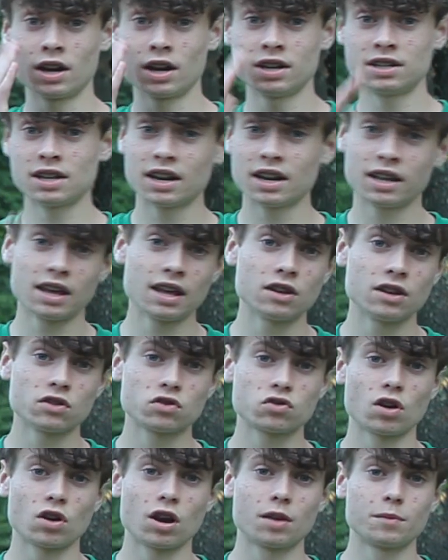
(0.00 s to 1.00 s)
a dedicated
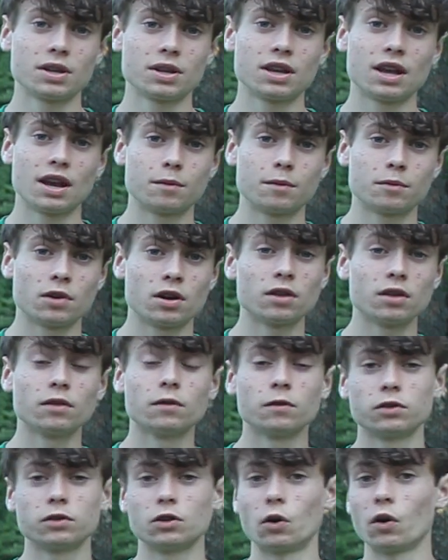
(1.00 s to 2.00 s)
astronomy camera.
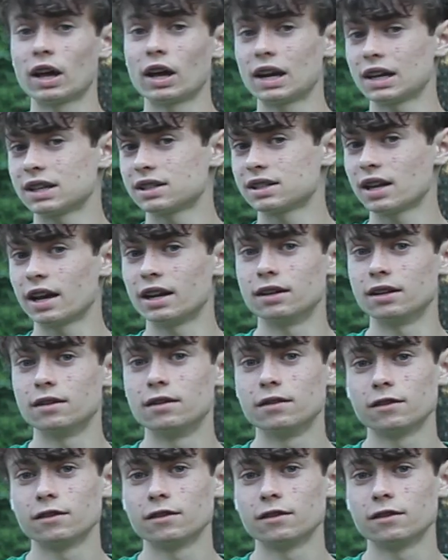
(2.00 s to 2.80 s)
Don't get excited.